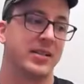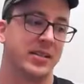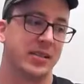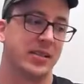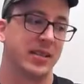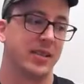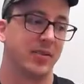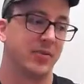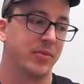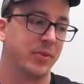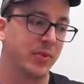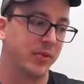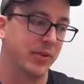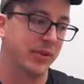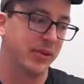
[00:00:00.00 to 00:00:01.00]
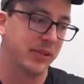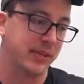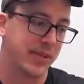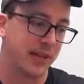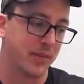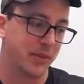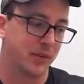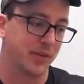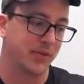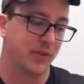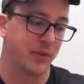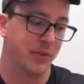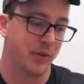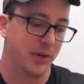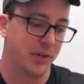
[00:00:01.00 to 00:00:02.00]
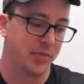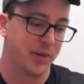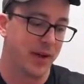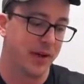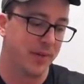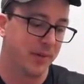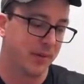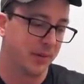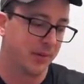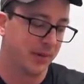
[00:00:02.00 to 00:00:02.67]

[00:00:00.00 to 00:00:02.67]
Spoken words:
see, real world examples for mergeMap.